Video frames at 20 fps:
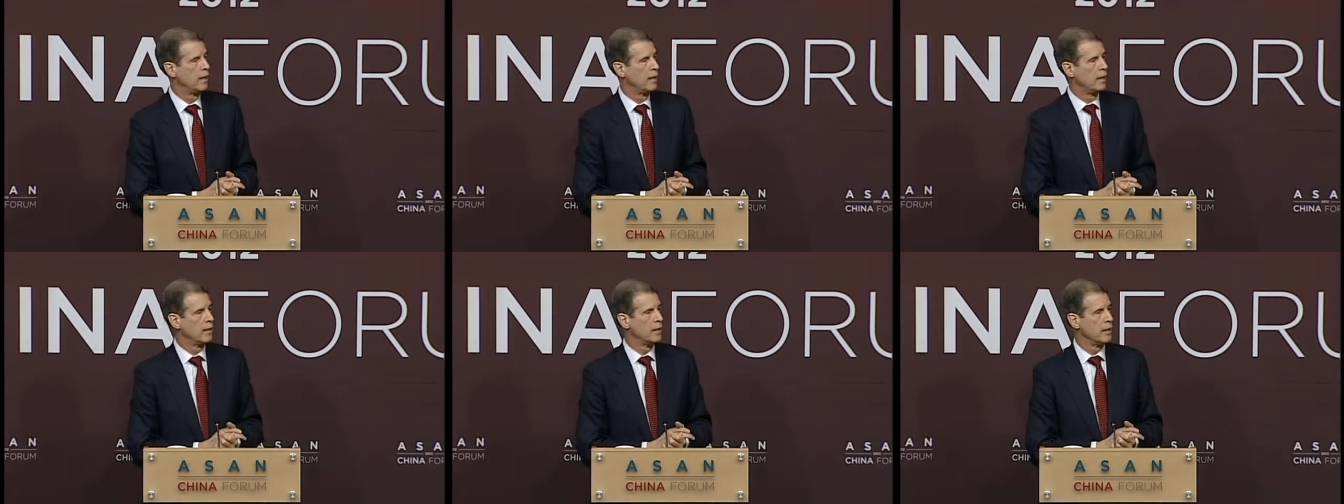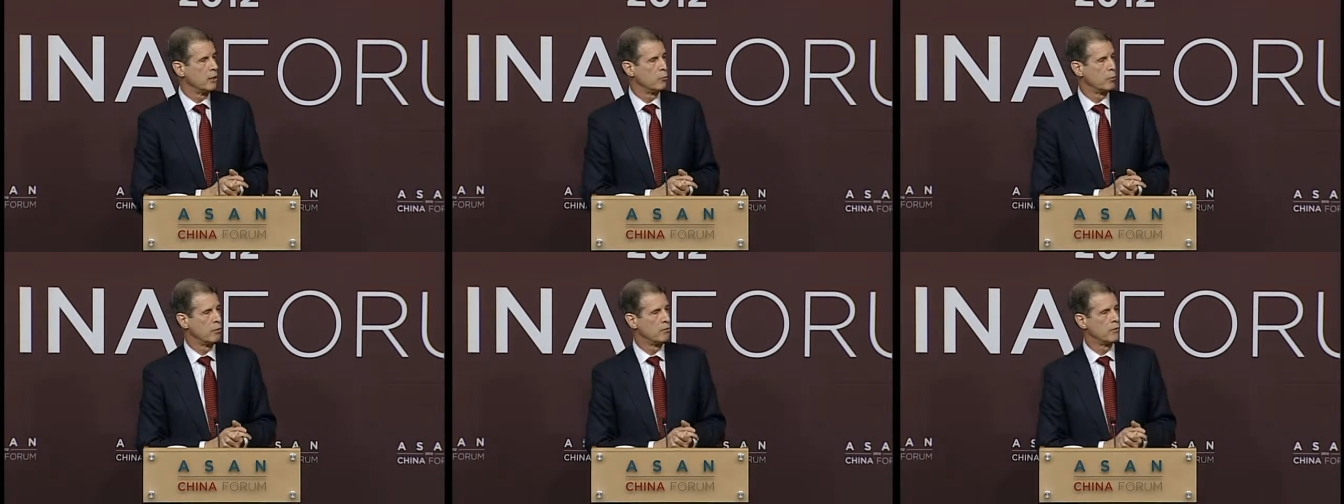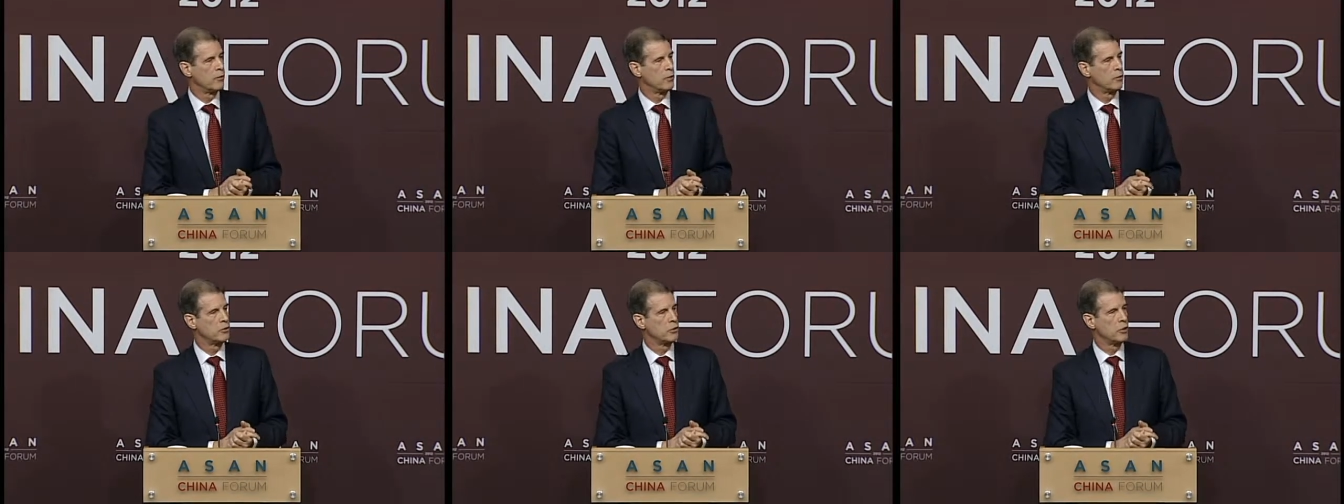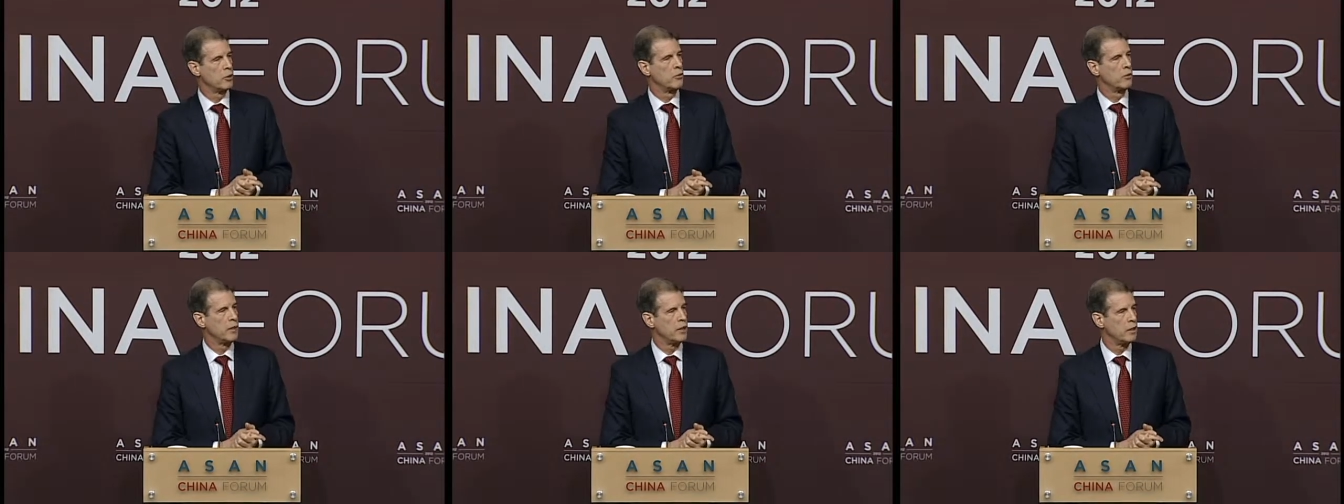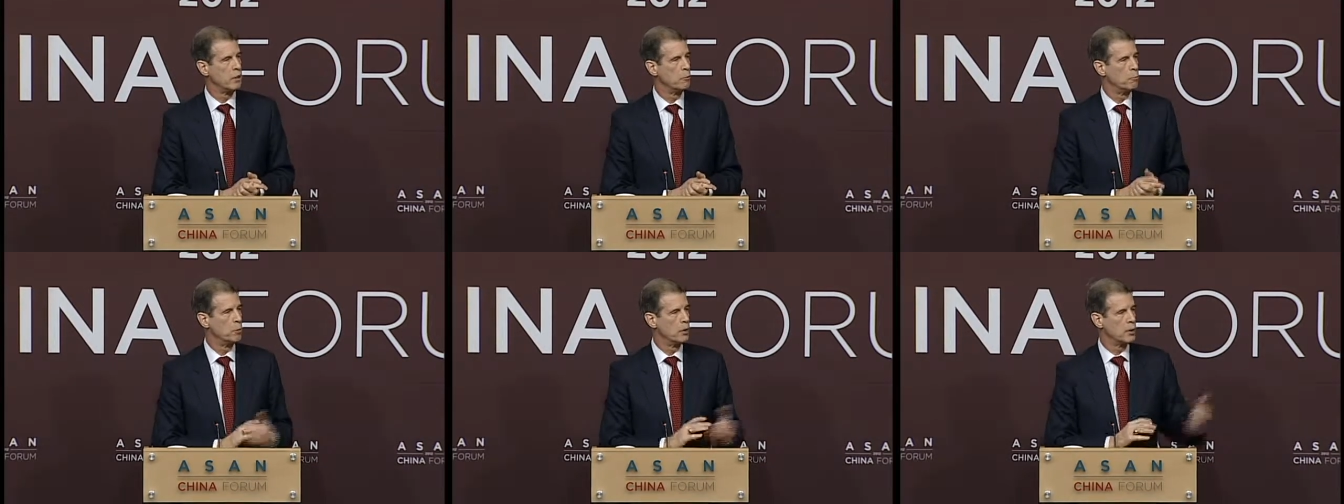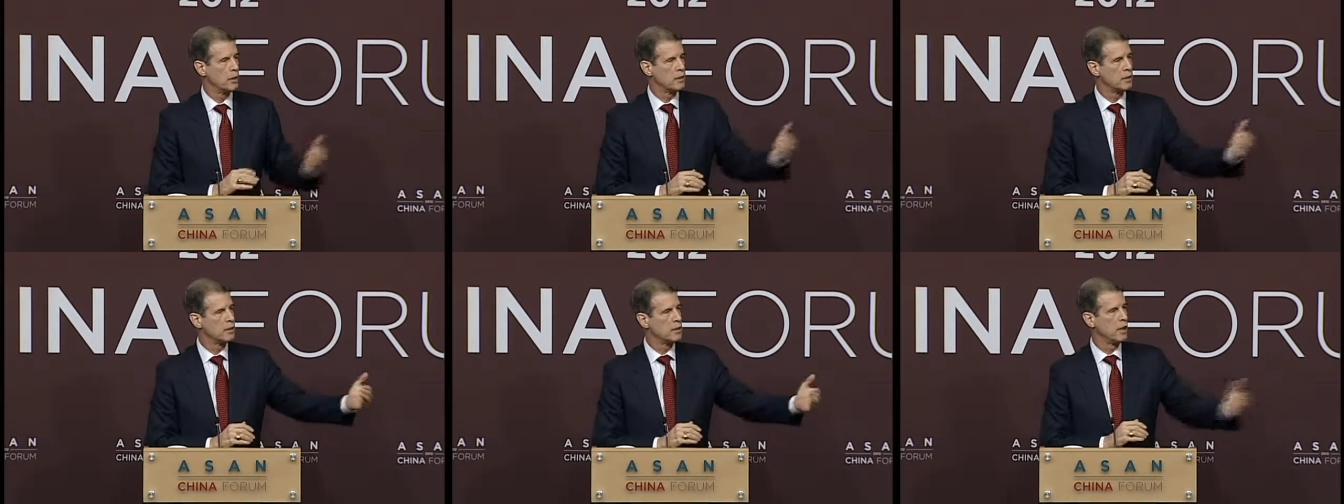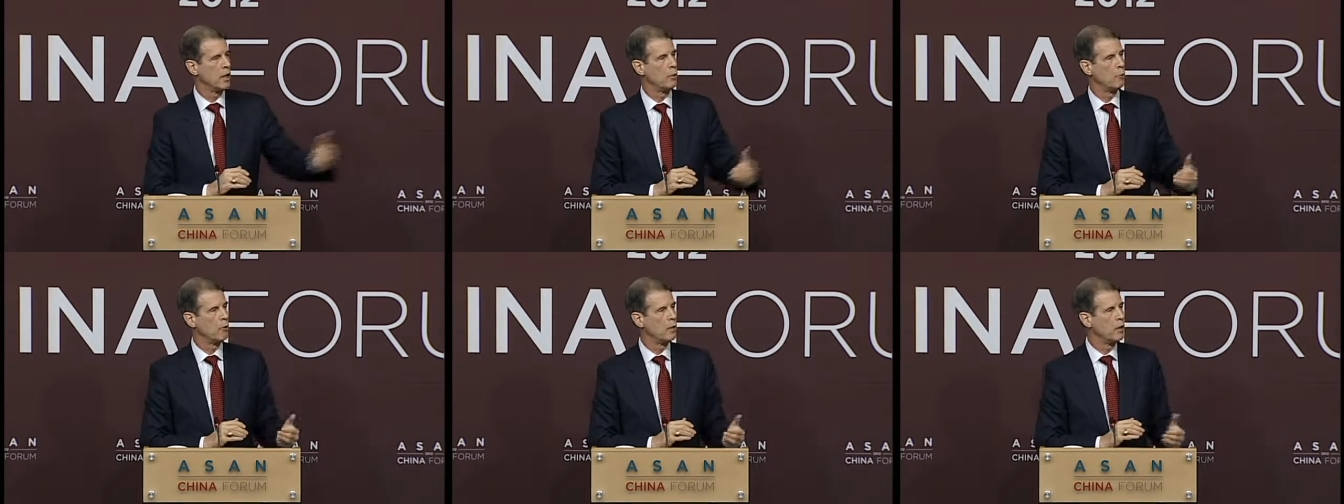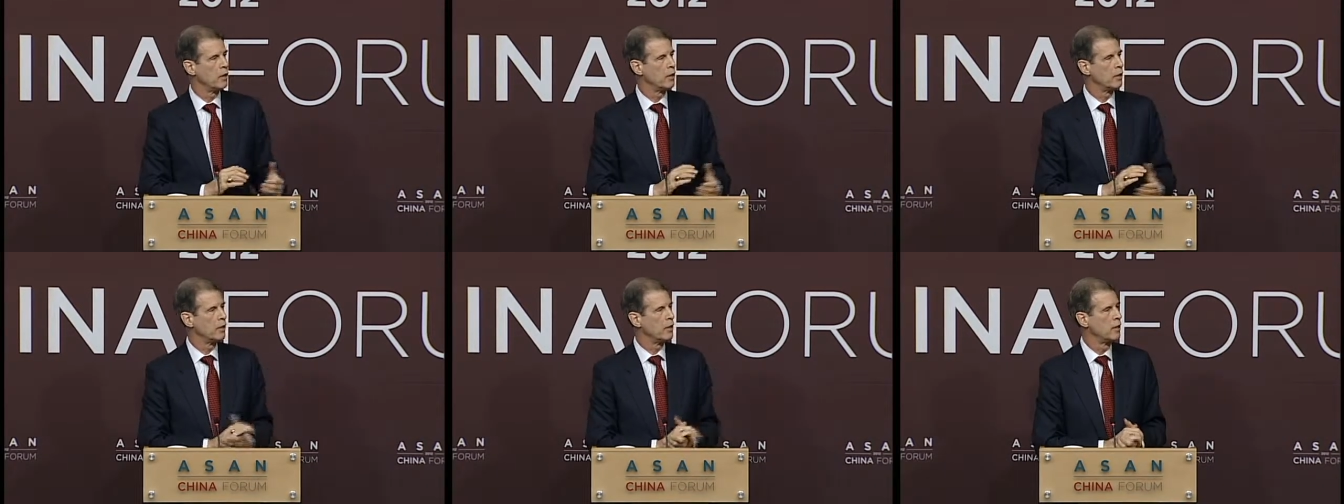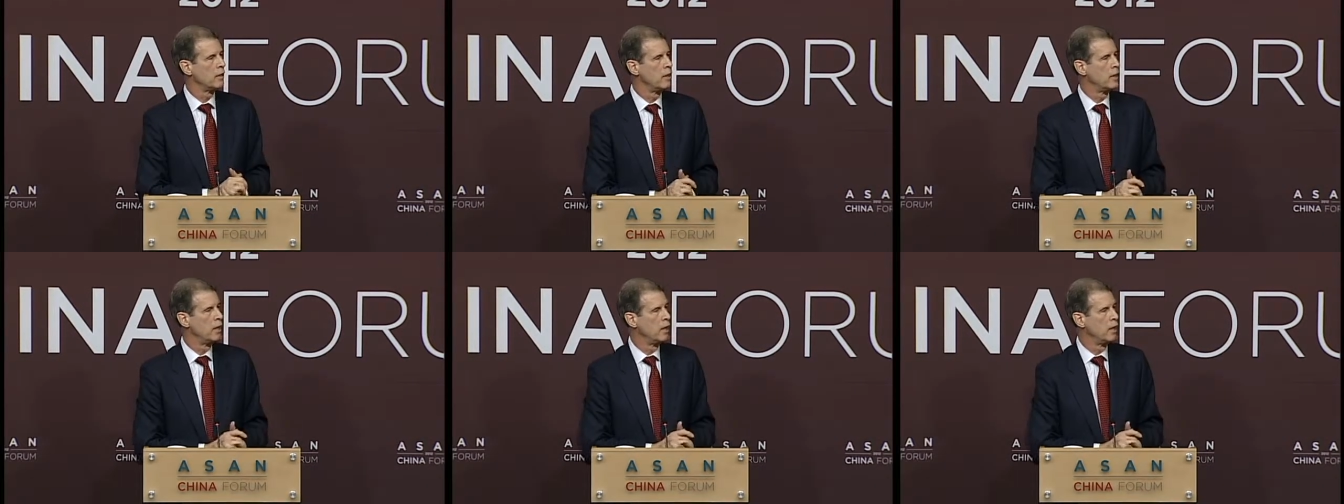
that we first agreed to bring Taiwan